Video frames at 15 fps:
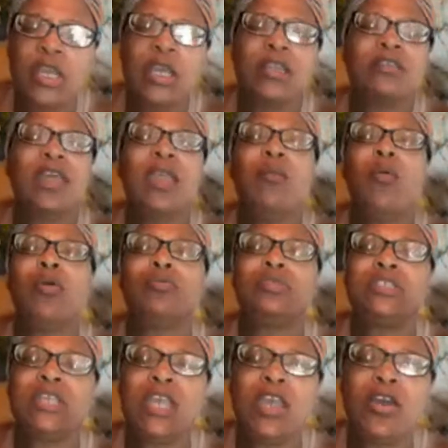They won't
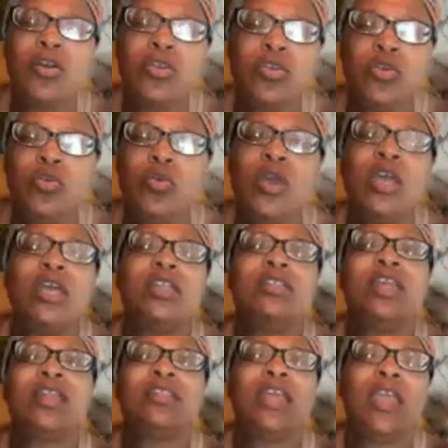tell you
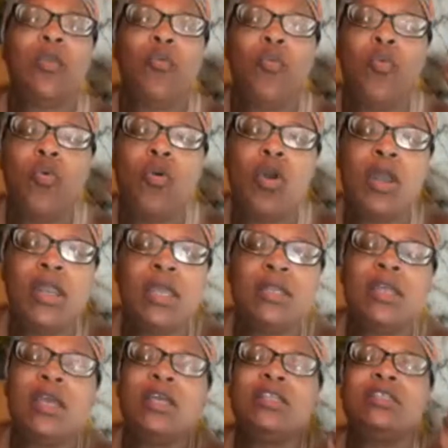that they wanted
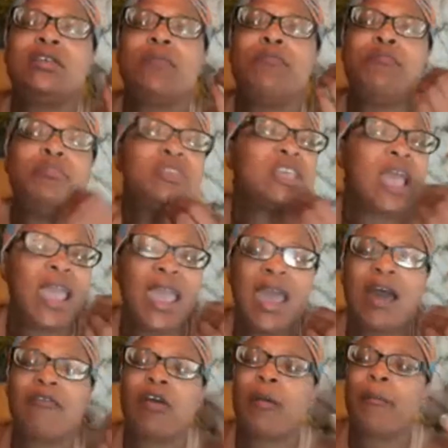to have
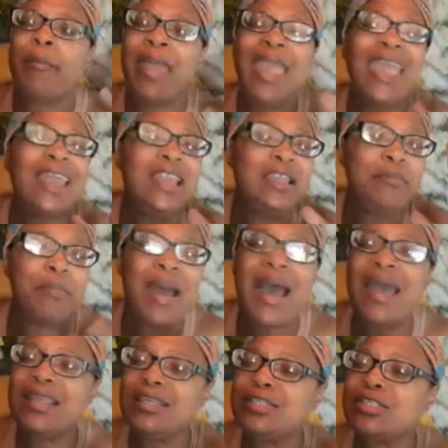a baddie
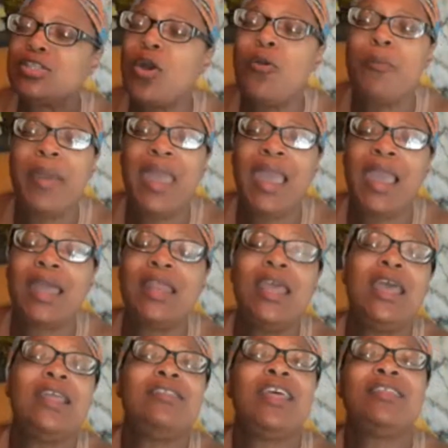body so bad
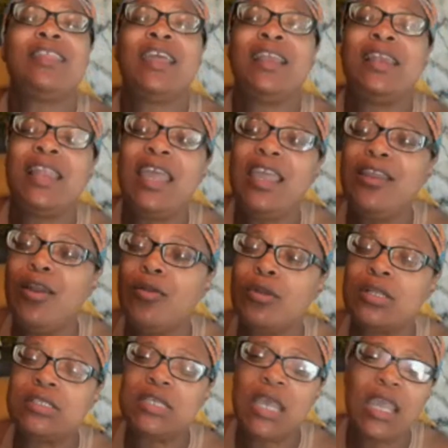that they laid on a
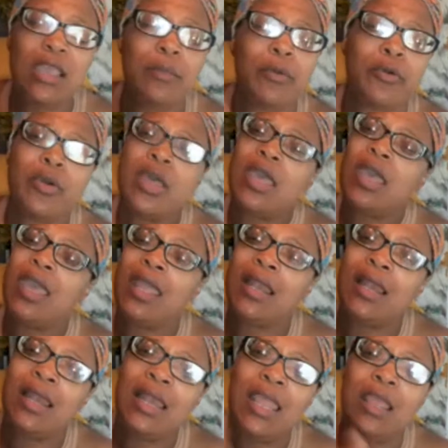table
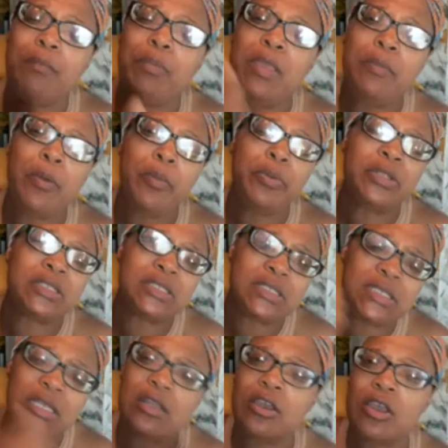and let people put
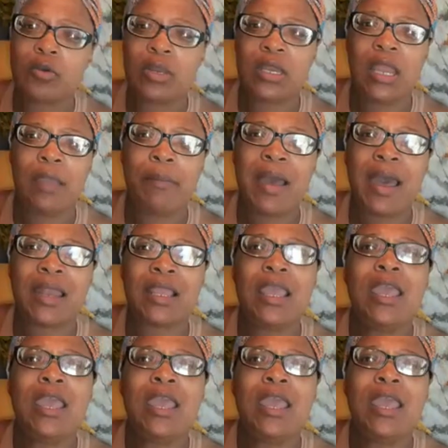silicone in their body.